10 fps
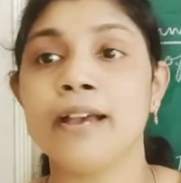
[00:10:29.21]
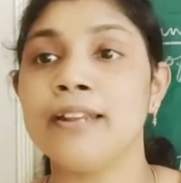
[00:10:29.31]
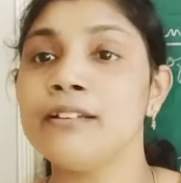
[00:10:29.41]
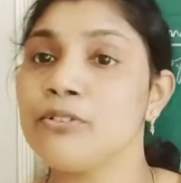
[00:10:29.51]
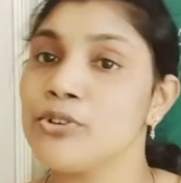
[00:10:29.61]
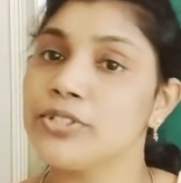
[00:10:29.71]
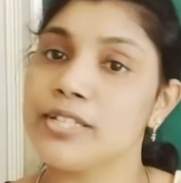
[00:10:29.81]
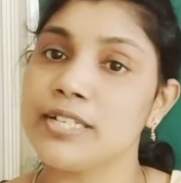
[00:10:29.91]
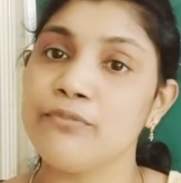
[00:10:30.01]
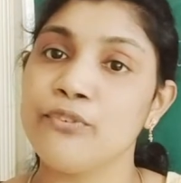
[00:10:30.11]
and close the
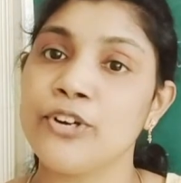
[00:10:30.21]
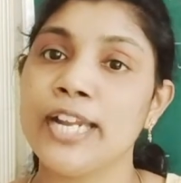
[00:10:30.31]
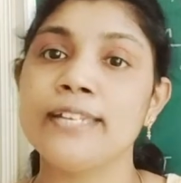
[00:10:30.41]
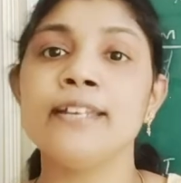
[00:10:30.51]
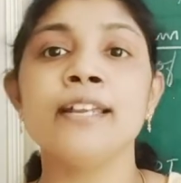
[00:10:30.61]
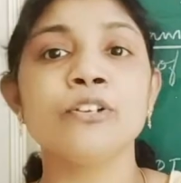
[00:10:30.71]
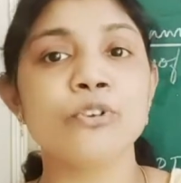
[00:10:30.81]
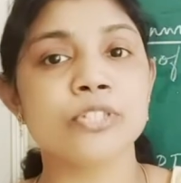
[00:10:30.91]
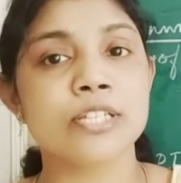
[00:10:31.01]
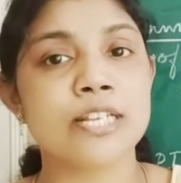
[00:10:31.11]
stream for writing and
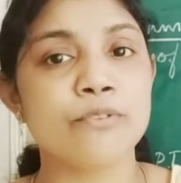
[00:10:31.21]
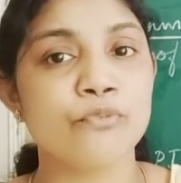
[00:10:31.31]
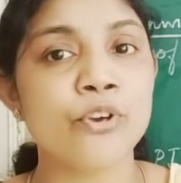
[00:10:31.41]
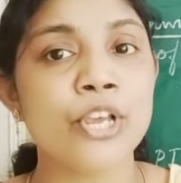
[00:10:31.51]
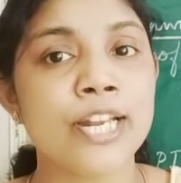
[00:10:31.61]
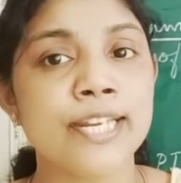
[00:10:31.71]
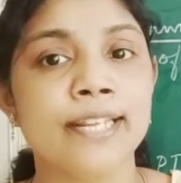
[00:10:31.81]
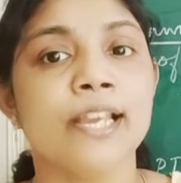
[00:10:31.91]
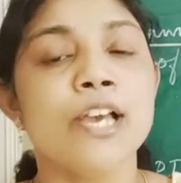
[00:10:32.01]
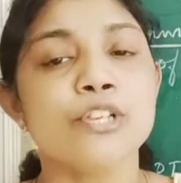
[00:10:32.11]
close the stream for
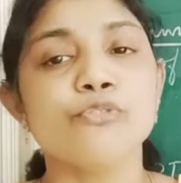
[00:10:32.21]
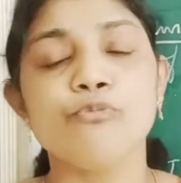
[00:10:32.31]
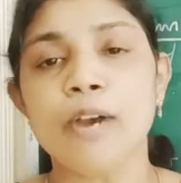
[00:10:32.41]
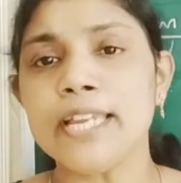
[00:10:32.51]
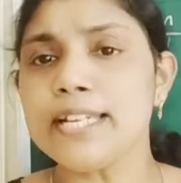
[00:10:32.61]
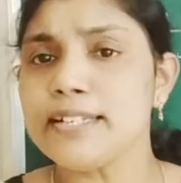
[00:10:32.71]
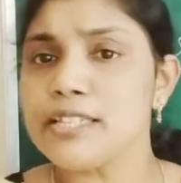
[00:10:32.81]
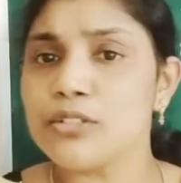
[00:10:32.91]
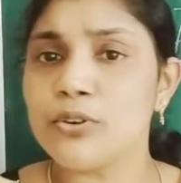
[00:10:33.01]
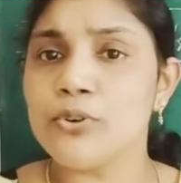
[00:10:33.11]
reading. So why it
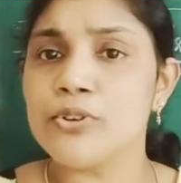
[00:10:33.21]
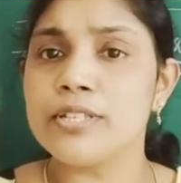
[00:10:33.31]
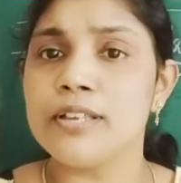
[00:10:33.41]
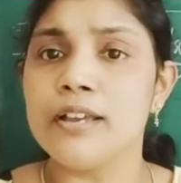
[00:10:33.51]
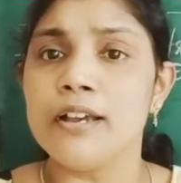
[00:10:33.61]
is closed?